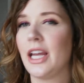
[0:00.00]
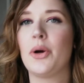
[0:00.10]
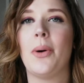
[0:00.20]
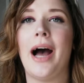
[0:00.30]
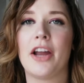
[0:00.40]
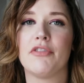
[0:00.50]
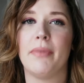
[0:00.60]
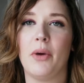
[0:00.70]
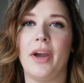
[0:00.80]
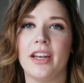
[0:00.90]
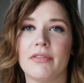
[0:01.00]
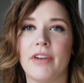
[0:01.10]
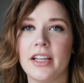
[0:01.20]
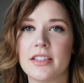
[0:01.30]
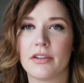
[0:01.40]
Kind of go out of my way to
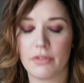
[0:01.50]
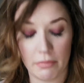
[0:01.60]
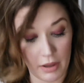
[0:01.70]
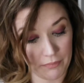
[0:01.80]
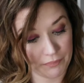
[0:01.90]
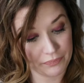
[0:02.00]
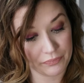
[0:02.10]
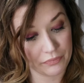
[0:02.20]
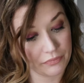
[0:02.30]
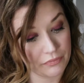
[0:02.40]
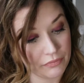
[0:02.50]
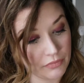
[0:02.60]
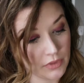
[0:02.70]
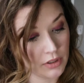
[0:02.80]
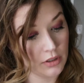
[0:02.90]
find stuff from them.
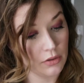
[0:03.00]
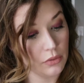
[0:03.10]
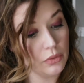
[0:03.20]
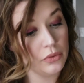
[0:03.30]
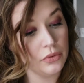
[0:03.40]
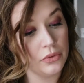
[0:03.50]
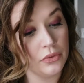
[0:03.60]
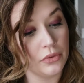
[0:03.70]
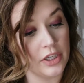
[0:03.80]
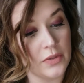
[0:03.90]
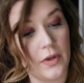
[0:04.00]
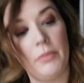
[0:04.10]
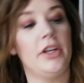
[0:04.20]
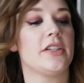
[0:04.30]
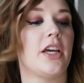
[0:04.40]
Ooh, this one
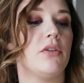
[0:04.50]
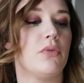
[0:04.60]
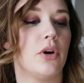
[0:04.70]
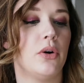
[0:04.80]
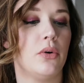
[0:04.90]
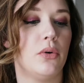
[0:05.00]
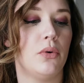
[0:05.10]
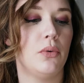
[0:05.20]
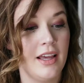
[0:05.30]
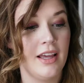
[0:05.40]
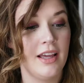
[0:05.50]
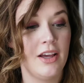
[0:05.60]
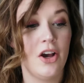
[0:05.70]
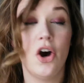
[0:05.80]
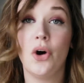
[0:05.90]
I'm really excited for.
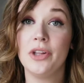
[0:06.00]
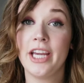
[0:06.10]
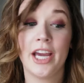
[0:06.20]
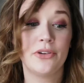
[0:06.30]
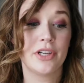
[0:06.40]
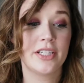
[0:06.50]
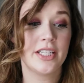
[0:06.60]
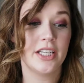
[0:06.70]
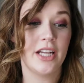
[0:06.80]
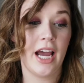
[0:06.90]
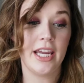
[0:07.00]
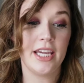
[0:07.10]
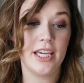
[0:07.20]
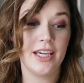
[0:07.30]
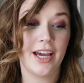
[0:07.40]
Ole Henriksen
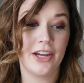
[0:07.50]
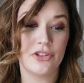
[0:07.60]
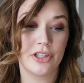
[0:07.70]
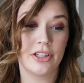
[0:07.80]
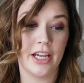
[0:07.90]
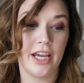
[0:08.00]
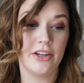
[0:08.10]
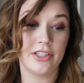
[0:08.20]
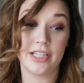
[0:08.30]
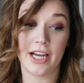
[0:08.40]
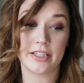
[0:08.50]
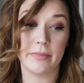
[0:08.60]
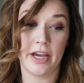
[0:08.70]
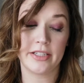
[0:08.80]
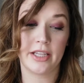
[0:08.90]
Hygge HydraClay
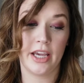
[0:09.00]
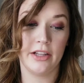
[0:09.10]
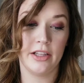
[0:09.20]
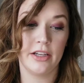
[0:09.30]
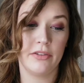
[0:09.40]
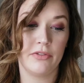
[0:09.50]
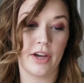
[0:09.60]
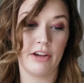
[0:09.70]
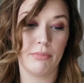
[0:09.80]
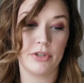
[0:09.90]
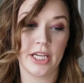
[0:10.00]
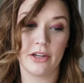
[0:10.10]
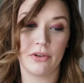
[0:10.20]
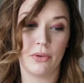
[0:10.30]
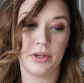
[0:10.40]
Detox Mask, Kaolin, 5
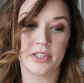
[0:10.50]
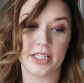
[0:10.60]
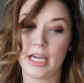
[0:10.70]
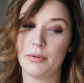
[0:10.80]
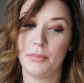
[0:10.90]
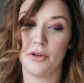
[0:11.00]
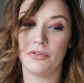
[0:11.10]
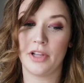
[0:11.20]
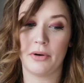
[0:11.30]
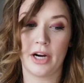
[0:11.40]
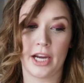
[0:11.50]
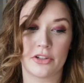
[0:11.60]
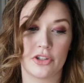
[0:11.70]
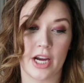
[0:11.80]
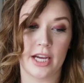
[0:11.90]
botanical oils and chamomile flower
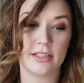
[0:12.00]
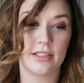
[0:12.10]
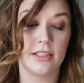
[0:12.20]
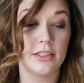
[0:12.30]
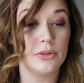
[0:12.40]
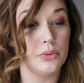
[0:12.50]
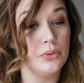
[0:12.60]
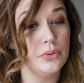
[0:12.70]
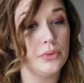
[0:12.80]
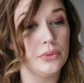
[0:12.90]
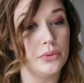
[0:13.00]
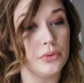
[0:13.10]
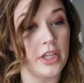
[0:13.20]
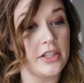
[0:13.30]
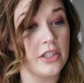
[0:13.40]
extract.
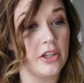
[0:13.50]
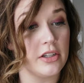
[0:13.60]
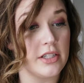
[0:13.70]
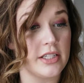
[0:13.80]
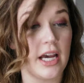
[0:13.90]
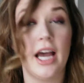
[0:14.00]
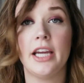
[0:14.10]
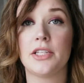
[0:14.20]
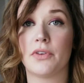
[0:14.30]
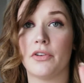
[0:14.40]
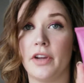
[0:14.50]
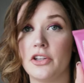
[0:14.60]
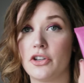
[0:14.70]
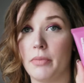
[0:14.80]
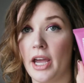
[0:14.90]
Ooh, and that's a good size for a
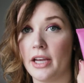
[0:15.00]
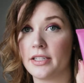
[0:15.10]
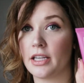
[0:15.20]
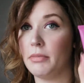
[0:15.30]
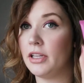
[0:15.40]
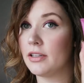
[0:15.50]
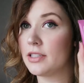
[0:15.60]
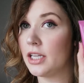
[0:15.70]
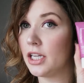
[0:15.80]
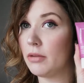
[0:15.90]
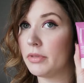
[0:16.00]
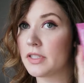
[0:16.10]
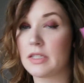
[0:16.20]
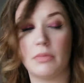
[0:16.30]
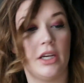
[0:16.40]
facial mask. I mean, it's like
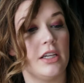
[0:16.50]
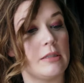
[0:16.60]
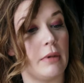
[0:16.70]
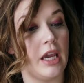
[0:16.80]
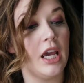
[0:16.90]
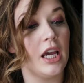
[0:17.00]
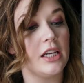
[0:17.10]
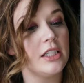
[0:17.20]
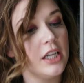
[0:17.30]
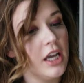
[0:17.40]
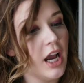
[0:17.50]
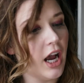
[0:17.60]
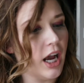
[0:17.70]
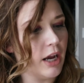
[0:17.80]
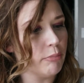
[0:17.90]
almost as big as my head.
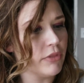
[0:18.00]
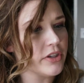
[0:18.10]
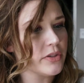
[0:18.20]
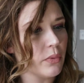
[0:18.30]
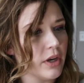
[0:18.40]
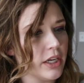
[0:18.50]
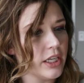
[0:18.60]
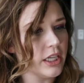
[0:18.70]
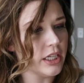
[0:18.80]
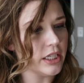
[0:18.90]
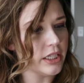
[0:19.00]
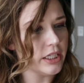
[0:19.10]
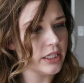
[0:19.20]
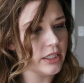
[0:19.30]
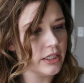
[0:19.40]
This one
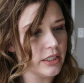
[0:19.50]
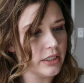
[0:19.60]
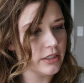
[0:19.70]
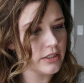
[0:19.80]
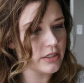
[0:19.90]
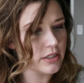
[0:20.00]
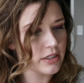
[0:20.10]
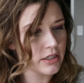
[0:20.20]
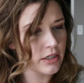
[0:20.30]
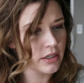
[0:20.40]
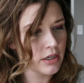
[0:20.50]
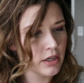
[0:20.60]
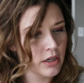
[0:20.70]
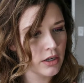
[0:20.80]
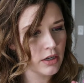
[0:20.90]
is,
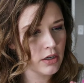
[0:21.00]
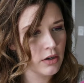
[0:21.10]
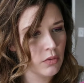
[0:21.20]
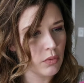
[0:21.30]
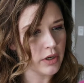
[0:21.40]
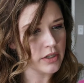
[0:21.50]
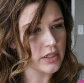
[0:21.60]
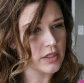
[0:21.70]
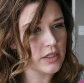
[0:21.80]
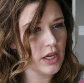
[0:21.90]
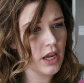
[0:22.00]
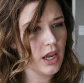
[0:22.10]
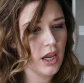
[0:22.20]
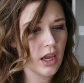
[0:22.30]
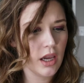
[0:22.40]
where does it
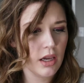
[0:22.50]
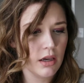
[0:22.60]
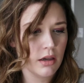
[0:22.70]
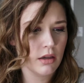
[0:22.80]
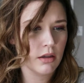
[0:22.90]
say